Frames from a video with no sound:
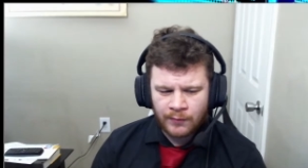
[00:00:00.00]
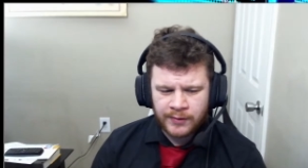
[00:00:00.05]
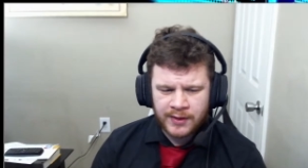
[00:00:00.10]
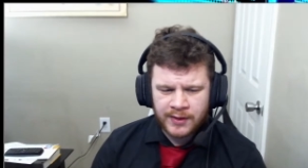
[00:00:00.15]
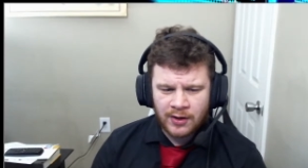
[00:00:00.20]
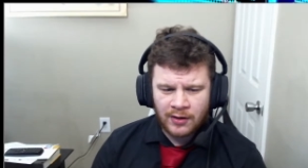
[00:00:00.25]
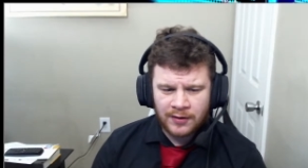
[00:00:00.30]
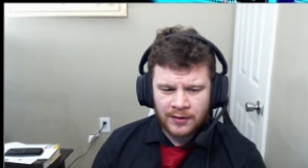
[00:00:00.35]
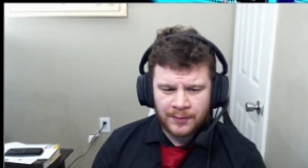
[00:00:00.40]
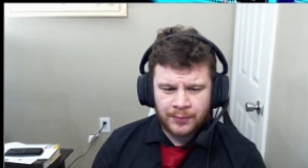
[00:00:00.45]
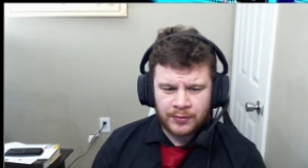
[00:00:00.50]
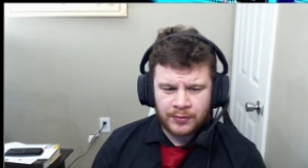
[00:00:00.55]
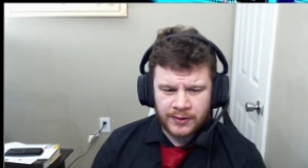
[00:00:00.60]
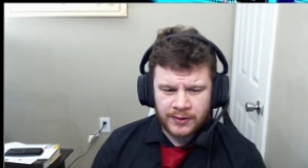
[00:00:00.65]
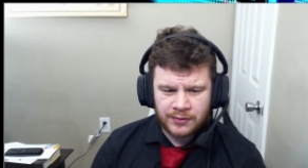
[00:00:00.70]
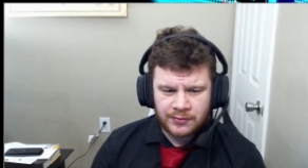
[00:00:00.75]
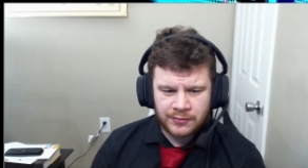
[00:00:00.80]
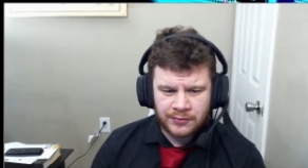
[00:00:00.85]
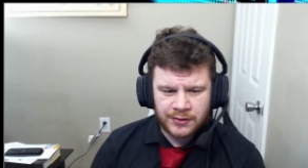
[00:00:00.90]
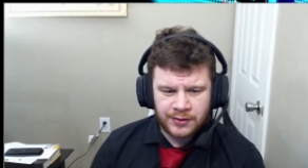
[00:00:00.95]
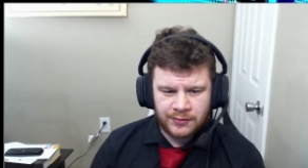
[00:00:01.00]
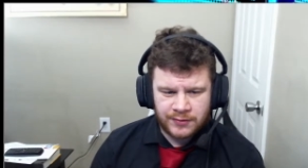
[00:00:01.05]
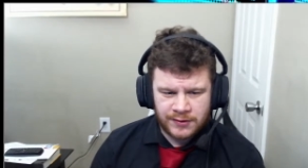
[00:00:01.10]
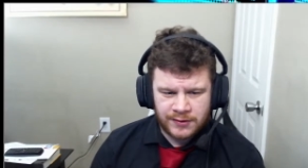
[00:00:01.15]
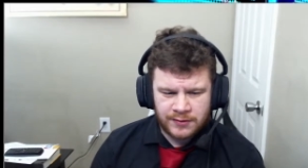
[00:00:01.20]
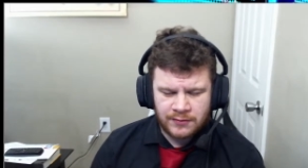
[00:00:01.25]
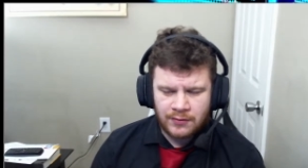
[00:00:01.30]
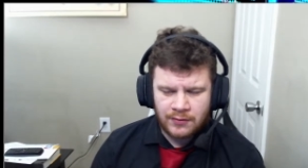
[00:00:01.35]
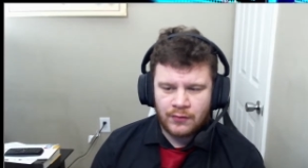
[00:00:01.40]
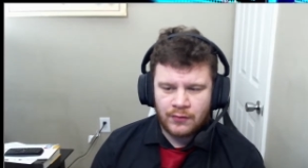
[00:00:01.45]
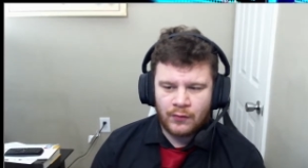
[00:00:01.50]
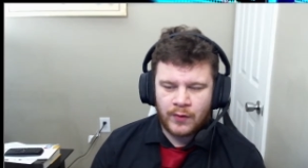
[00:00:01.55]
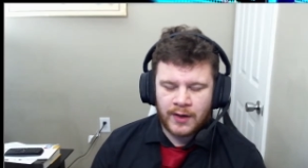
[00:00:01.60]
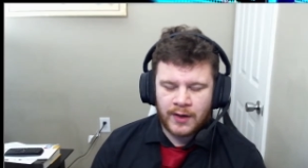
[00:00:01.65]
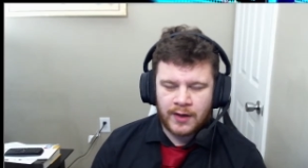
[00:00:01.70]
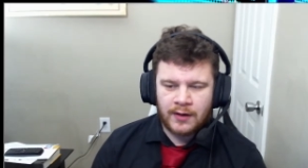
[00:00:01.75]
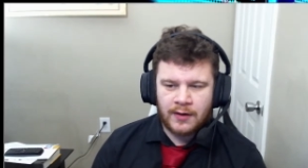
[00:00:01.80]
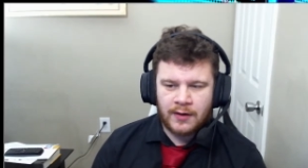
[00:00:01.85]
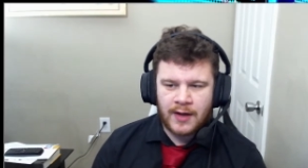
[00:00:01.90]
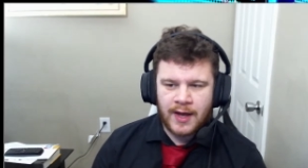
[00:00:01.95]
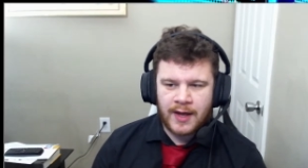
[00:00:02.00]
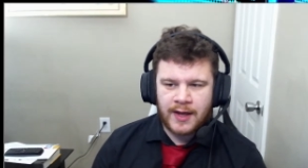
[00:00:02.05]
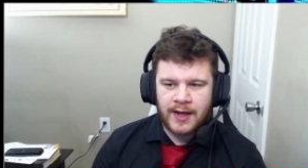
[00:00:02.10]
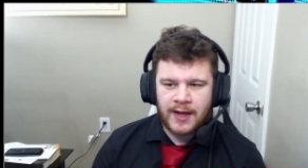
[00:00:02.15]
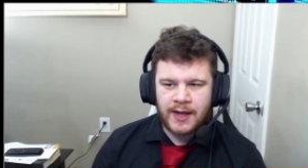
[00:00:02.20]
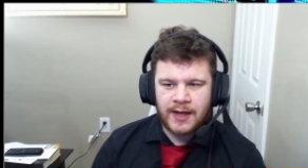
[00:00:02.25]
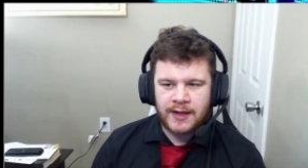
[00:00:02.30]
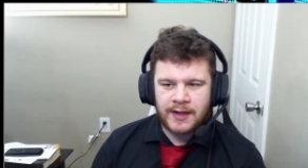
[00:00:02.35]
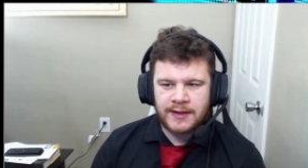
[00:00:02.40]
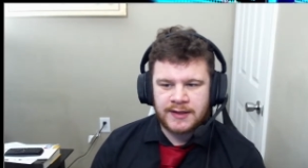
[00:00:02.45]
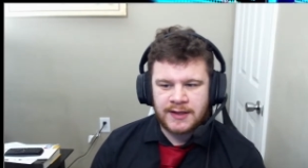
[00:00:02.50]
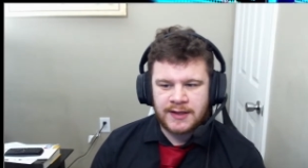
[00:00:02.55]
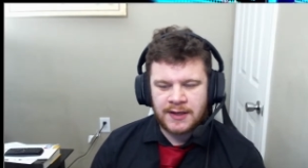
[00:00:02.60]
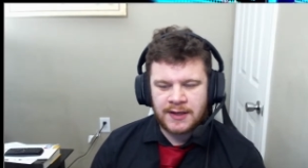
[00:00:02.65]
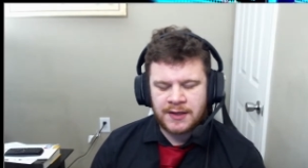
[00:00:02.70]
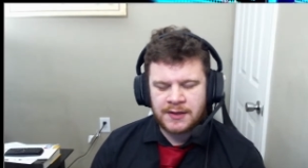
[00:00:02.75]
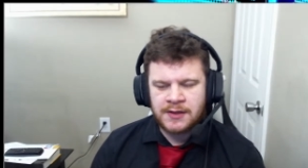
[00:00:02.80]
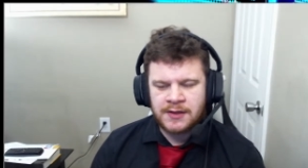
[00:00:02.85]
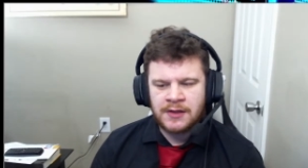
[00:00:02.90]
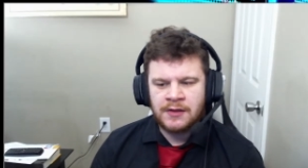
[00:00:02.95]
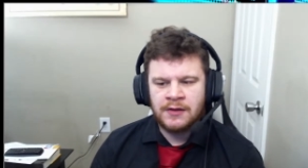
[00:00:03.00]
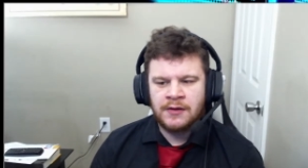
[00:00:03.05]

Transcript: we call a political union, where a king